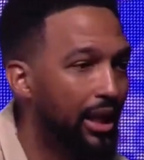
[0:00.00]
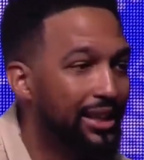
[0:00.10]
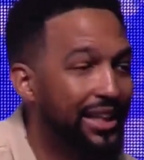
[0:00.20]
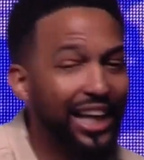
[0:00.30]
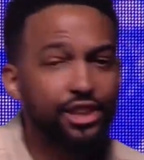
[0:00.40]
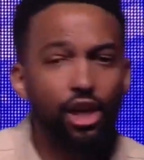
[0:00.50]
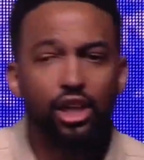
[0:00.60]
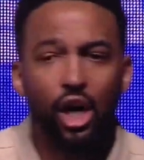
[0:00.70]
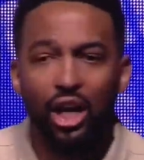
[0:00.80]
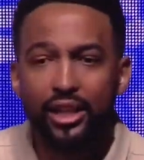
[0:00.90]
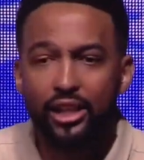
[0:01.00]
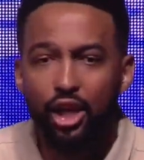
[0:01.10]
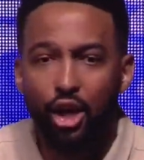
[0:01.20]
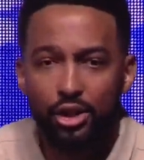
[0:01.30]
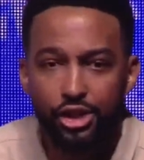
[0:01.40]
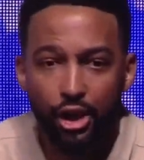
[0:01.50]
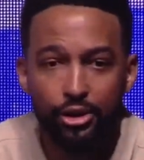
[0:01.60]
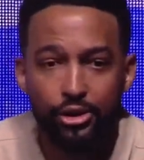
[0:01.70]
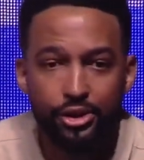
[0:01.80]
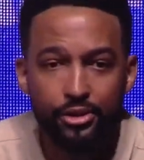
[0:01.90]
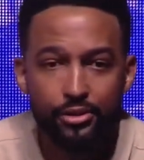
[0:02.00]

Not your calling to go to church.